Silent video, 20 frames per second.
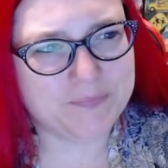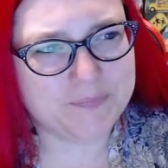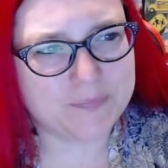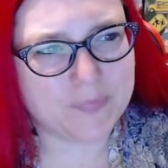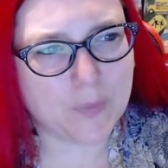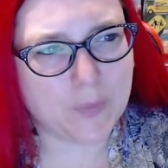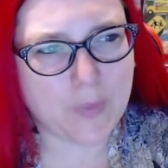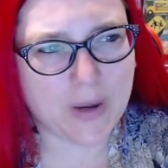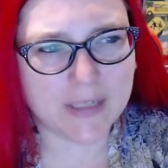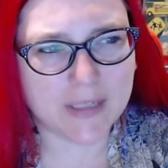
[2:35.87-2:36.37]

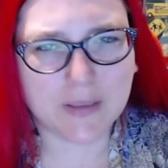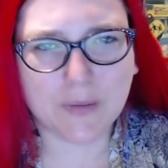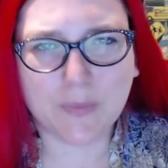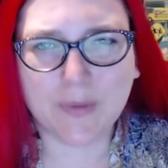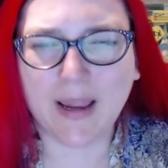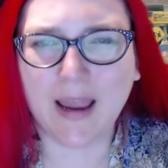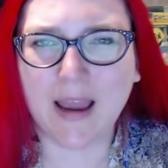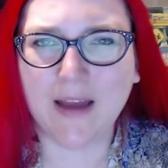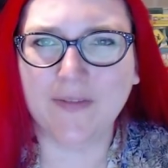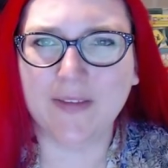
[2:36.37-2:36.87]
why don't
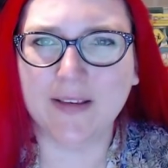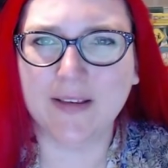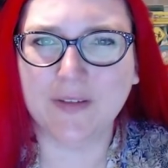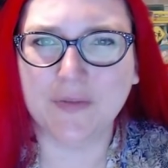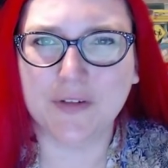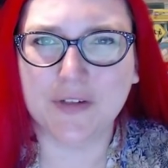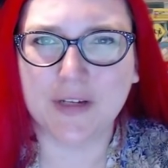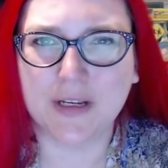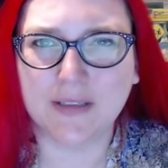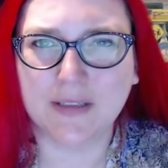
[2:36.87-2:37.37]
we have this
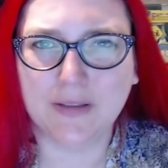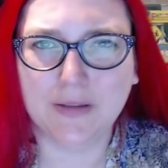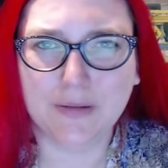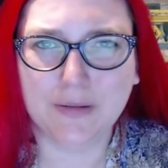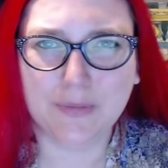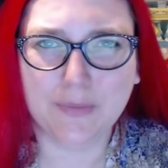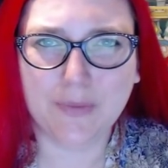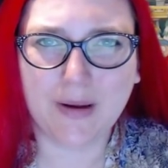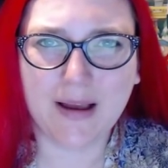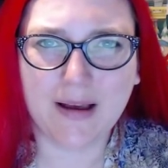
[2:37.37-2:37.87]
for
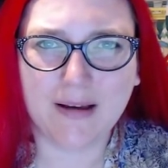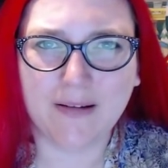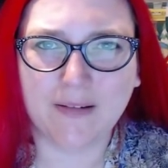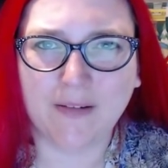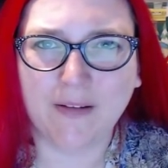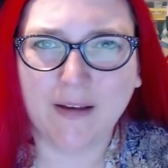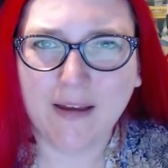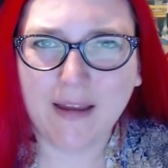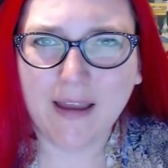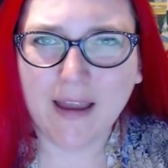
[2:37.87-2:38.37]
Chancellor L'Rell?